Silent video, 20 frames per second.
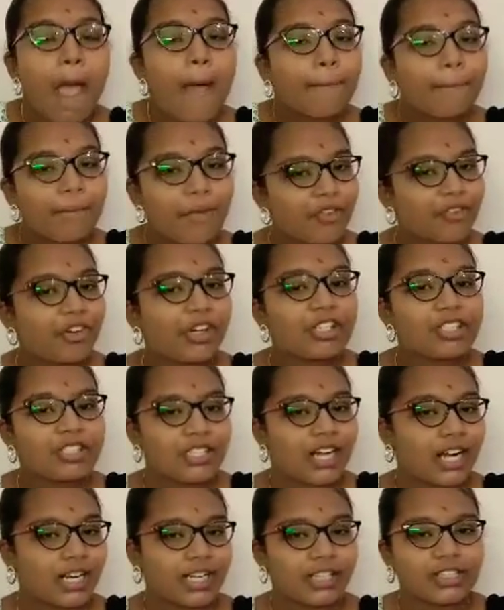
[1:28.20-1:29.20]
Before
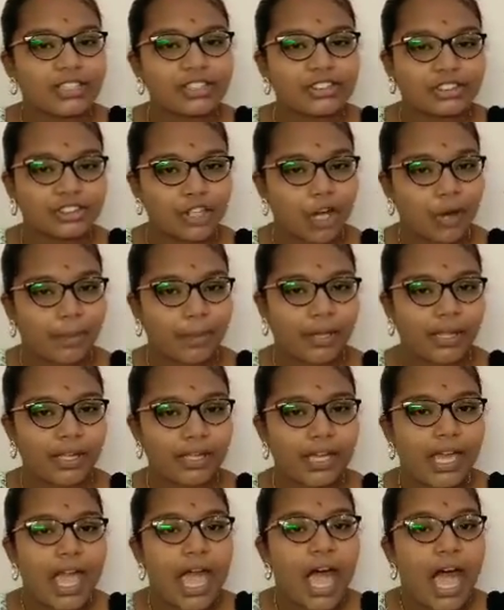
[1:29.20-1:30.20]
starting this topic,
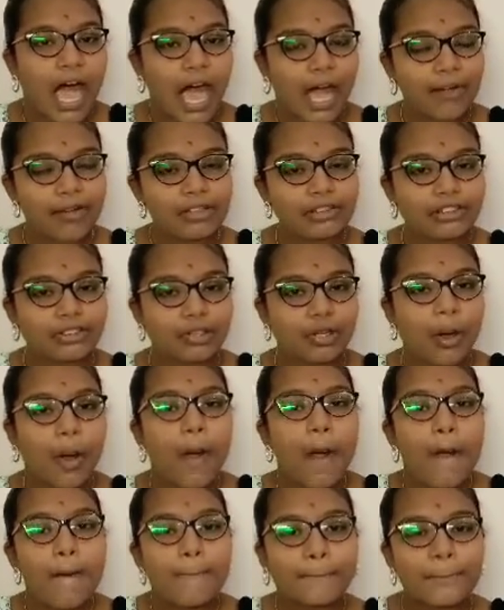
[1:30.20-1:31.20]
I will
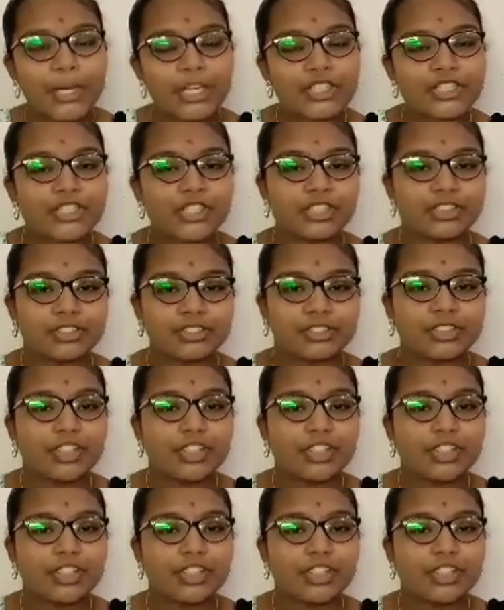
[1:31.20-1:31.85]
show pictures